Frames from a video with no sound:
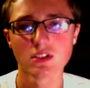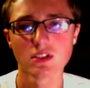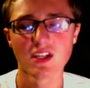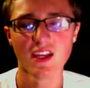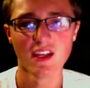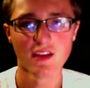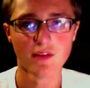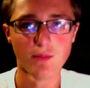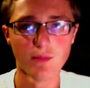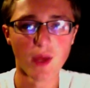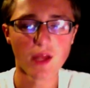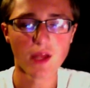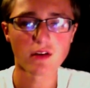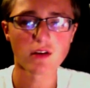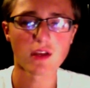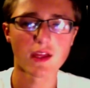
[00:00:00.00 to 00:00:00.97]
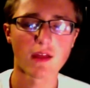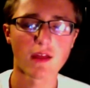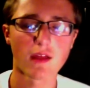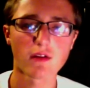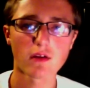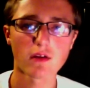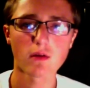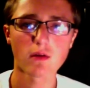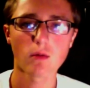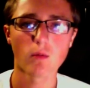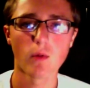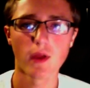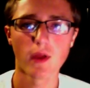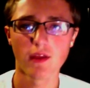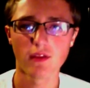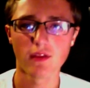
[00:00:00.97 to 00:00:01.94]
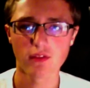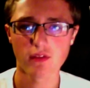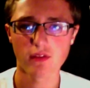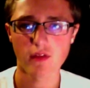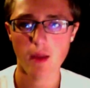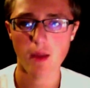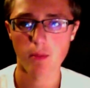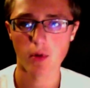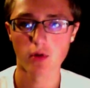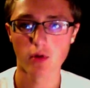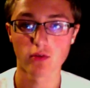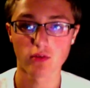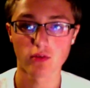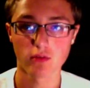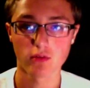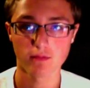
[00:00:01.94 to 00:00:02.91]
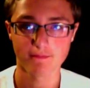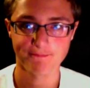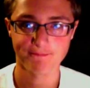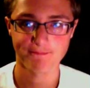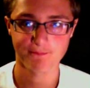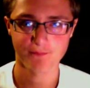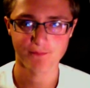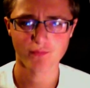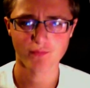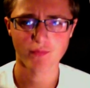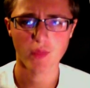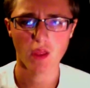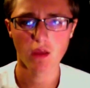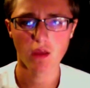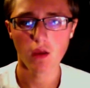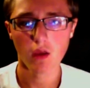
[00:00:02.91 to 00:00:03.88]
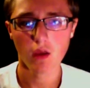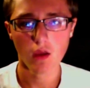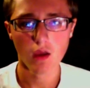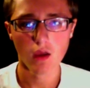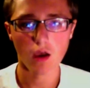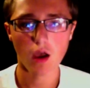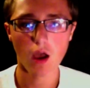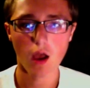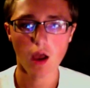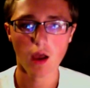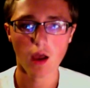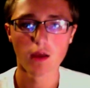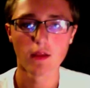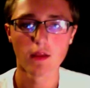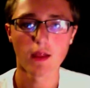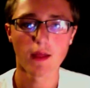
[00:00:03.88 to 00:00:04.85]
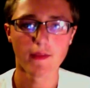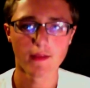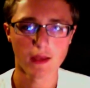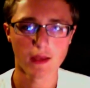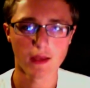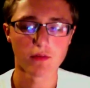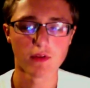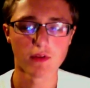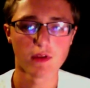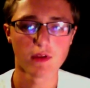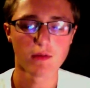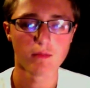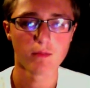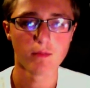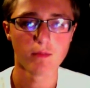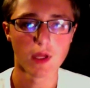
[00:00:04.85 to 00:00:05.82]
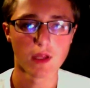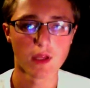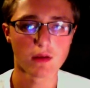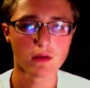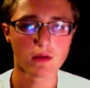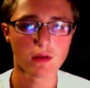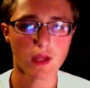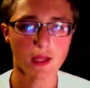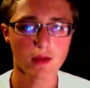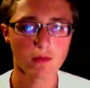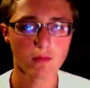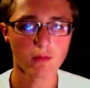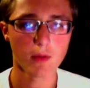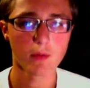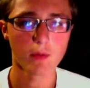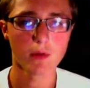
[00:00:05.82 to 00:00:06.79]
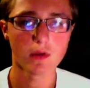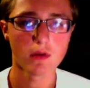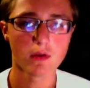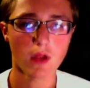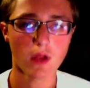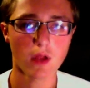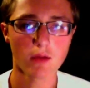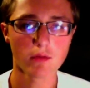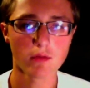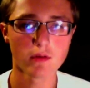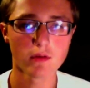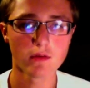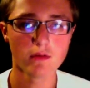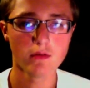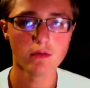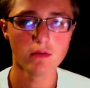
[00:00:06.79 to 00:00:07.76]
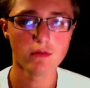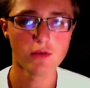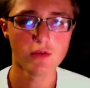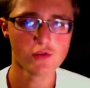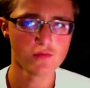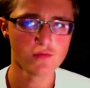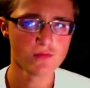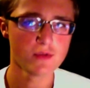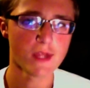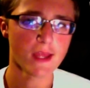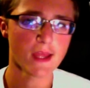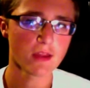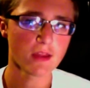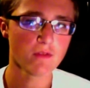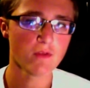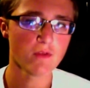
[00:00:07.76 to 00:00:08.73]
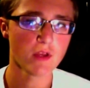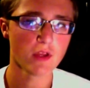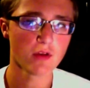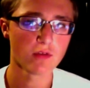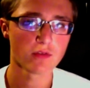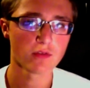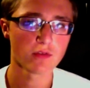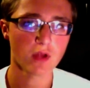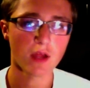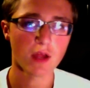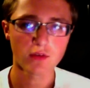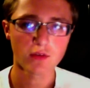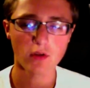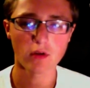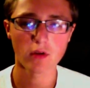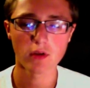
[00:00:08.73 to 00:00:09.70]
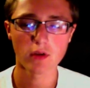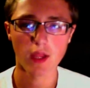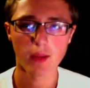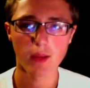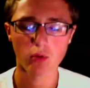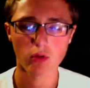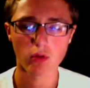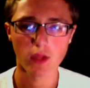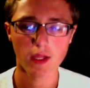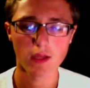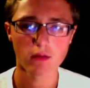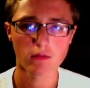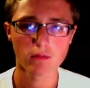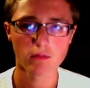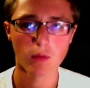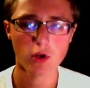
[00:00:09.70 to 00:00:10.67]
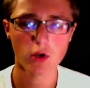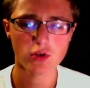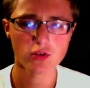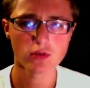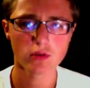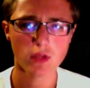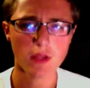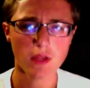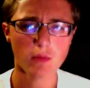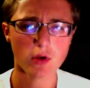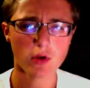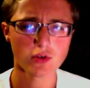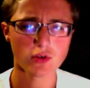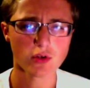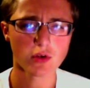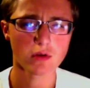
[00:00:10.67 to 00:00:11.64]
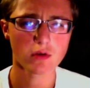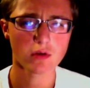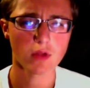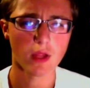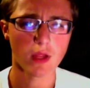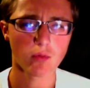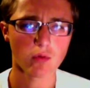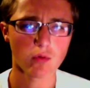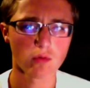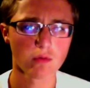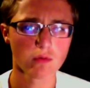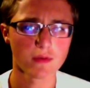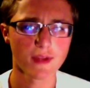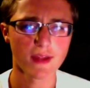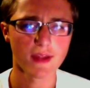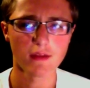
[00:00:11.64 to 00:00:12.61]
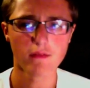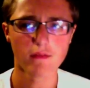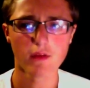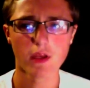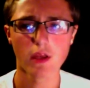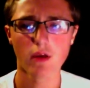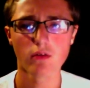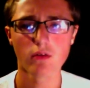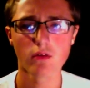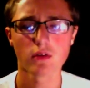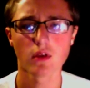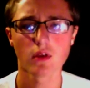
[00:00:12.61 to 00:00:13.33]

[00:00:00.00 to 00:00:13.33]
It's Better Together with Epos. I think that was it. But like I would do daily videos. I started in April, like late March or April, daily videos.